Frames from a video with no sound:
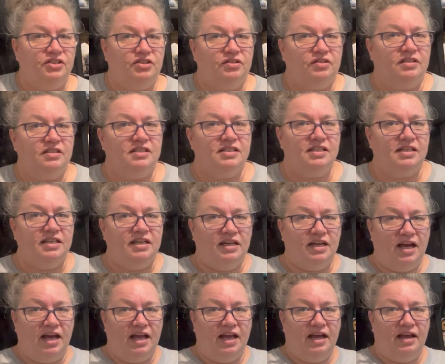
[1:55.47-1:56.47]
you can see,
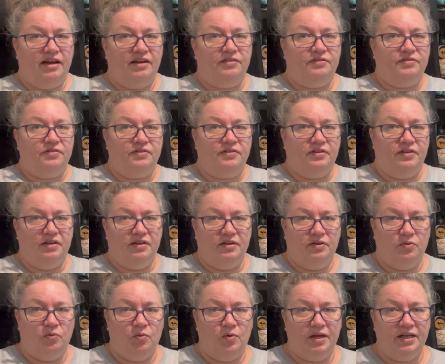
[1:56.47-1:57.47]
I have
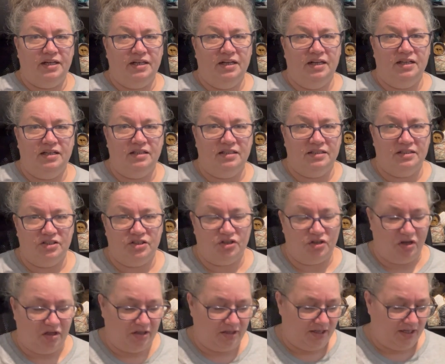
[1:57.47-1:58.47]
one
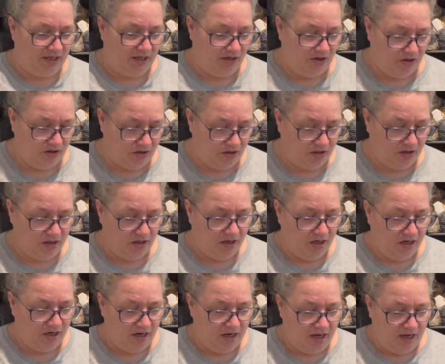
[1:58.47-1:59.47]
shawl here,
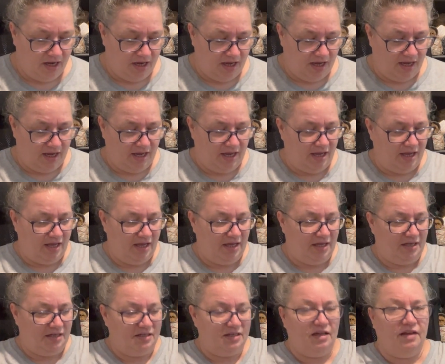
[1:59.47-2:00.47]

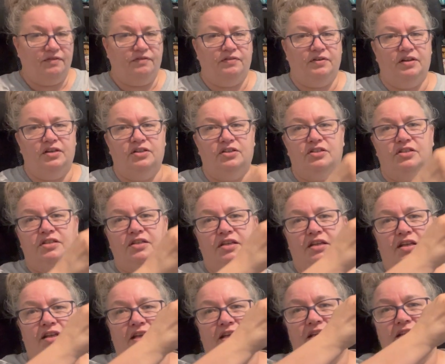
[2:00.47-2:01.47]
and I finished
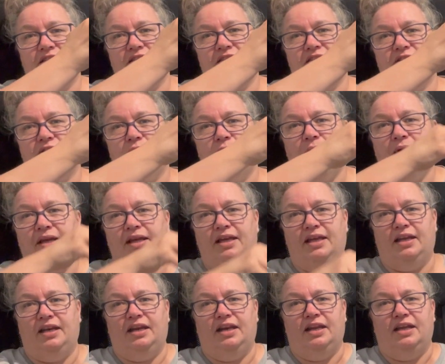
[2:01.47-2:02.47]
its
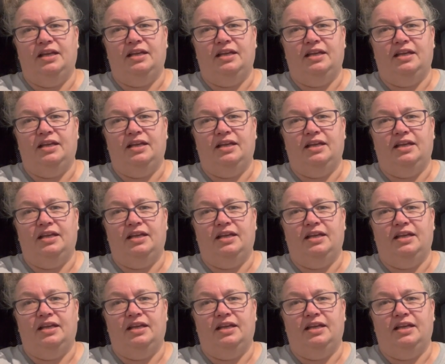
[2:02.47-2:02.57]
twin.